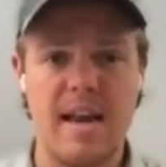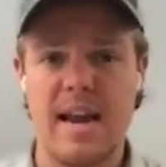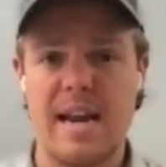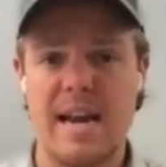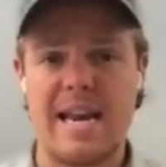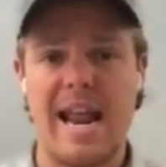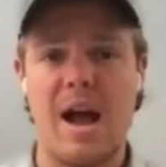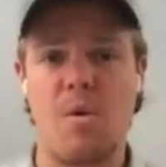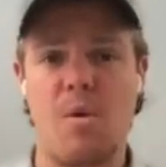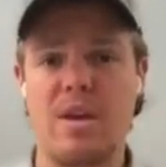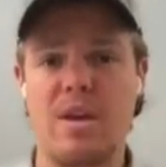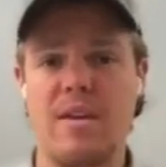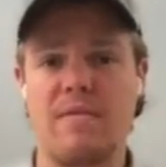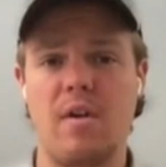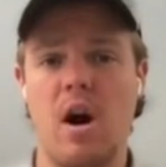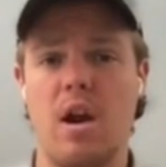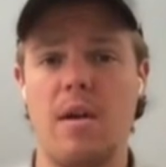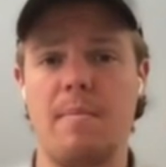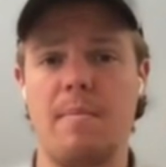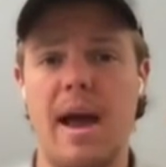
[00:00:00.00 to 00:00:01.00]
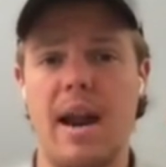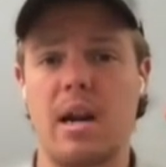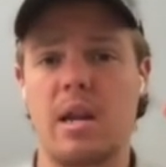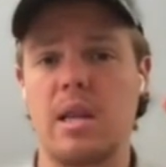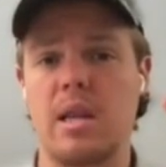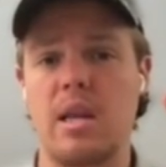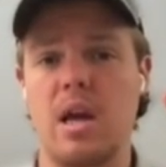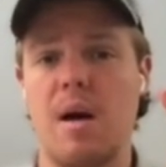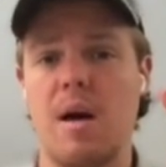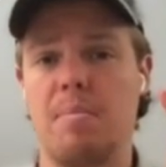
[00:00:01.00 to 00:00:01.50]
Now we have
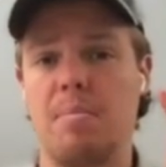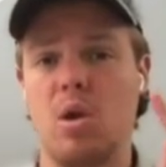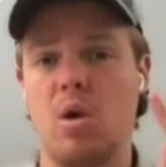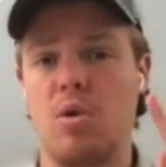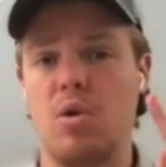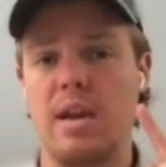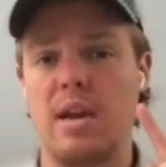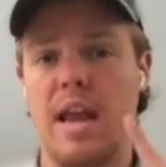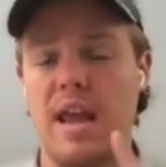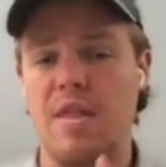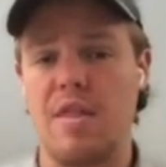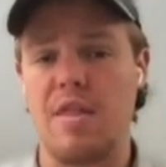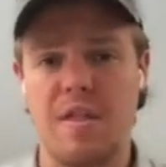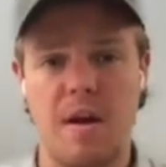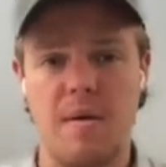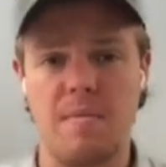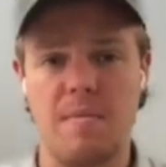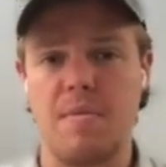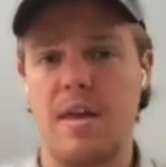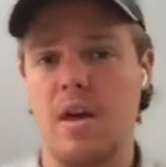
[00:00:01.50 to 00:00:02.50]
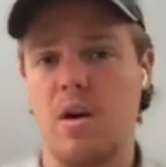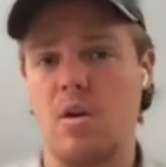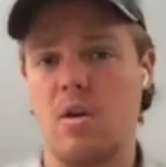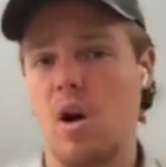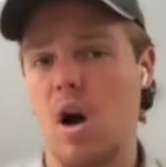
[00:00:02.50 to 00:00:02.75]
automatically uploaded a thumbnail,